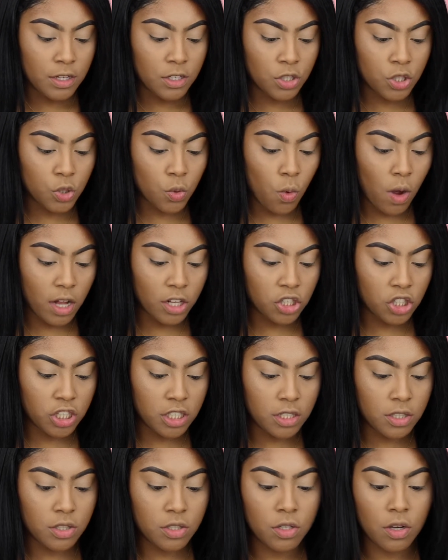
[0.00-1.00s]

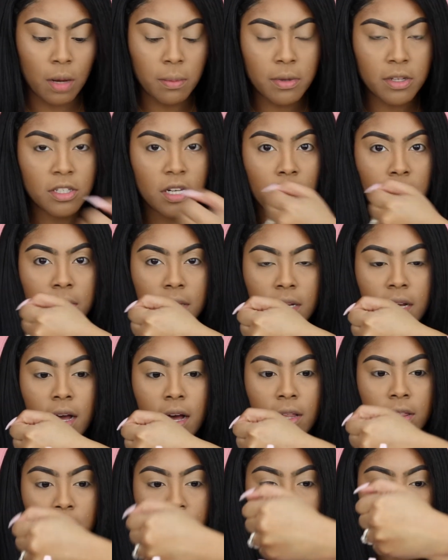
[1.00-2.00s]
swatching. So I'm going to start with the
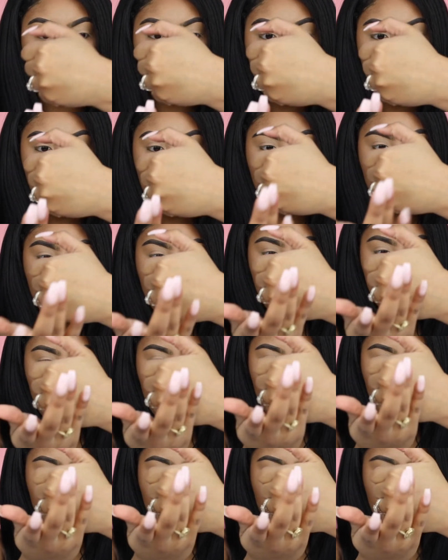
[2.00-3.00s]
color
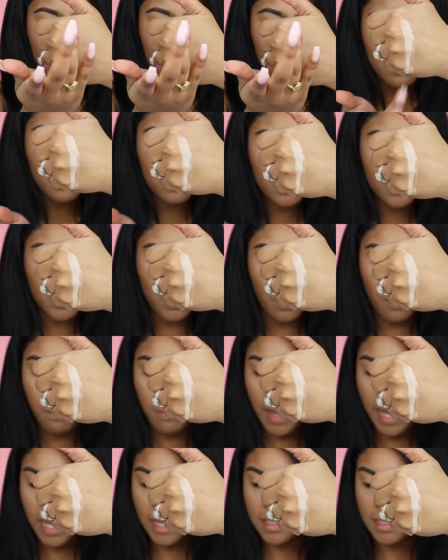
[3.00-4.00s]
Base. So
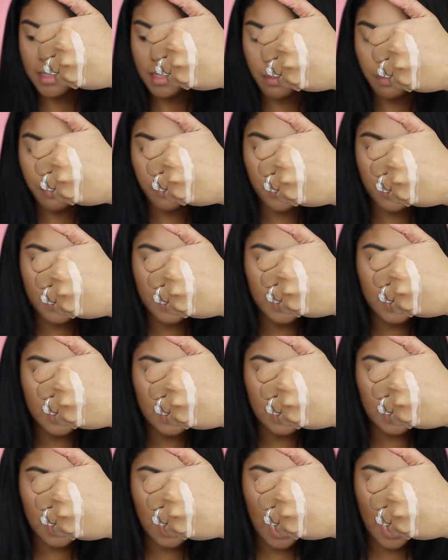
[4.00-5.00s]
Base is a pretty
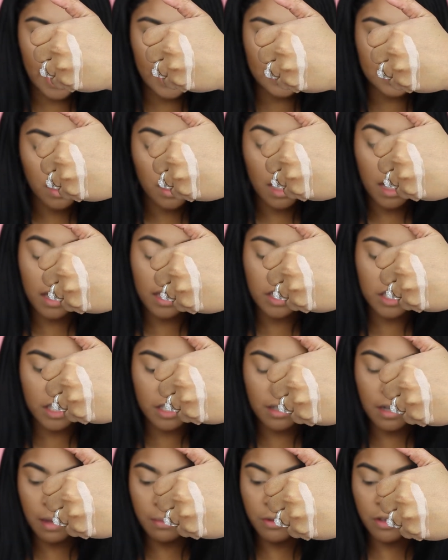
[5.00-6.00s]
light
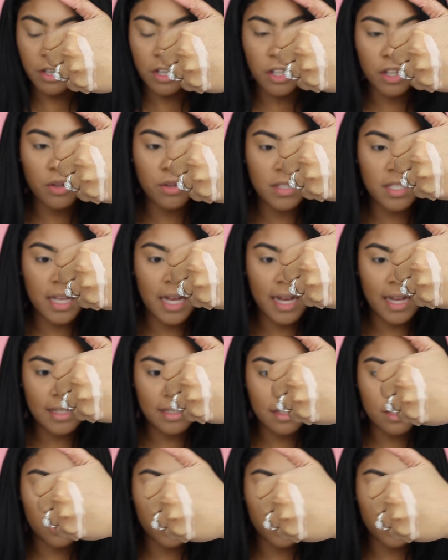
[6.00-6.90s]
color. You can use it as a